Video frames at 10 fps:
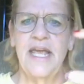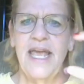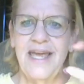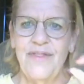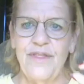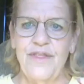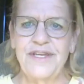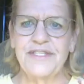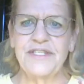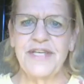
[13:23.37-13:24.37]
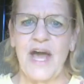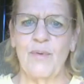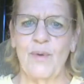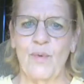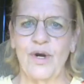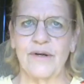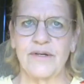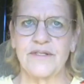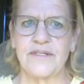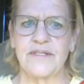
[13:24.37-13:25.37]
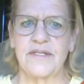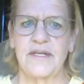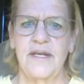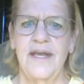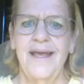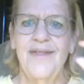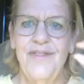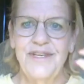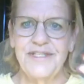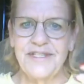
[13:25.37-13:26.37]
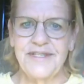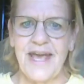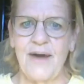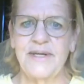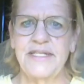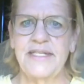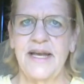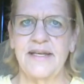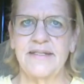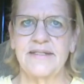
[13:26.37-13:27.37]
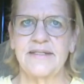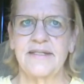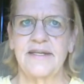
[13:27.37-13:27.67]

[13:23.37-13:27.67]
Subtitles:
in this is how it works. This is how it does.